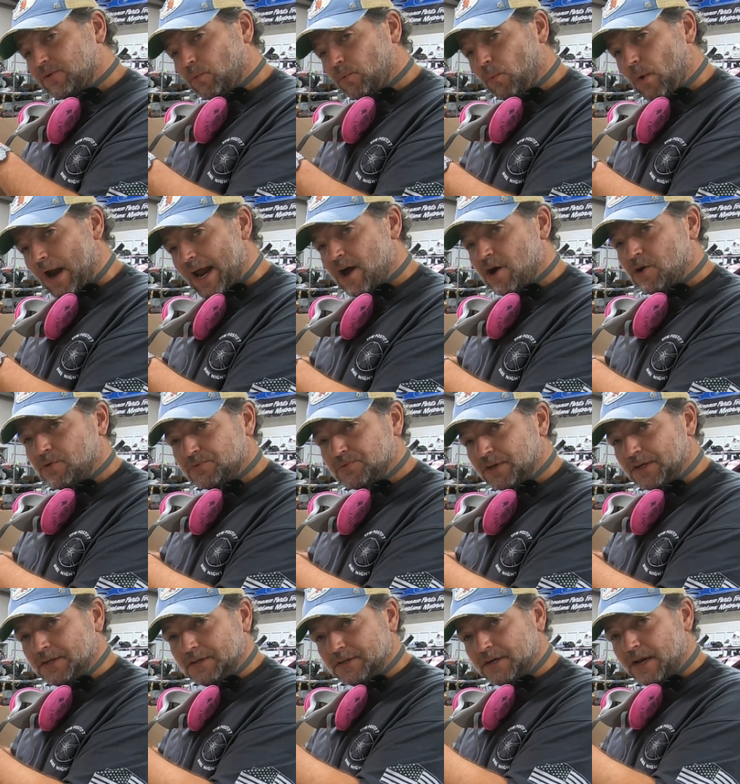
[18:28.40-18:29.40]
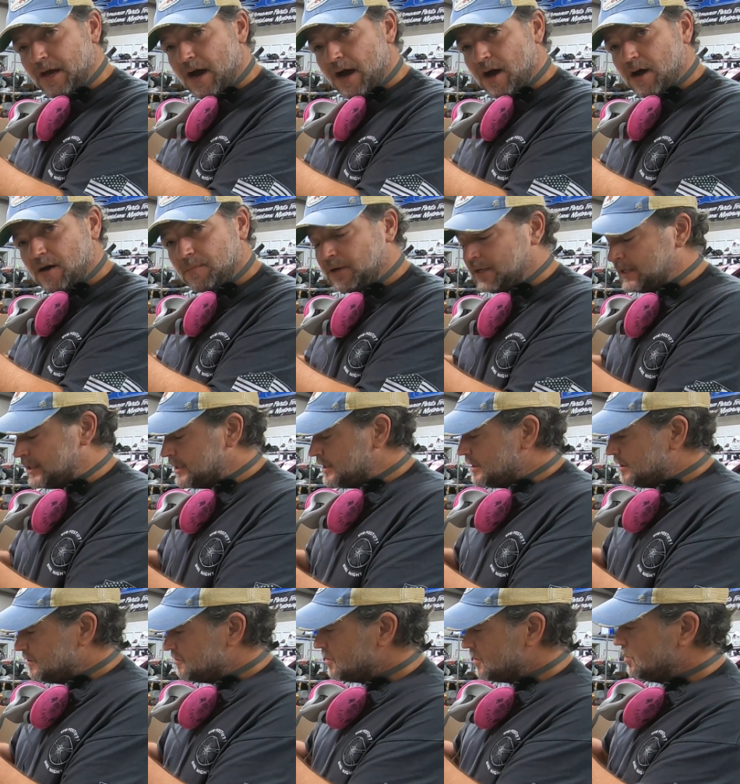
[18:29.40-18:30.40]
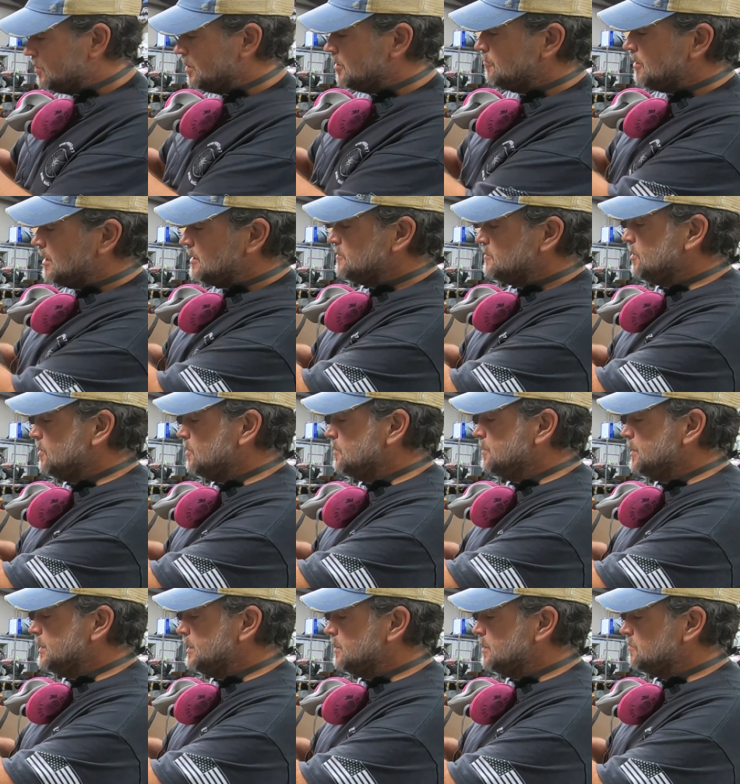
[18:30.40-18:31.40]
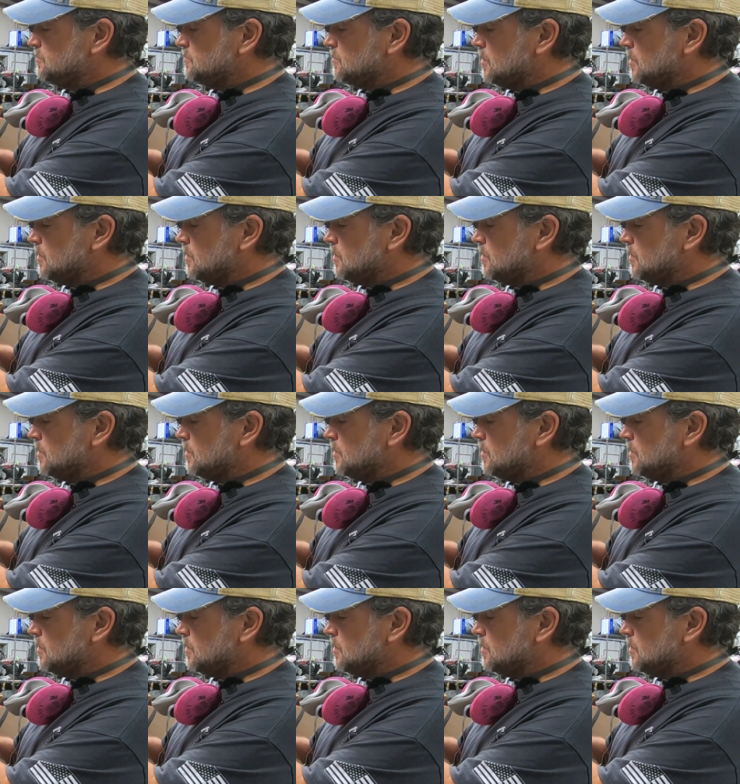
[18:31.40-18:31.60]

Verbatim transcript: round knob. So if I turn this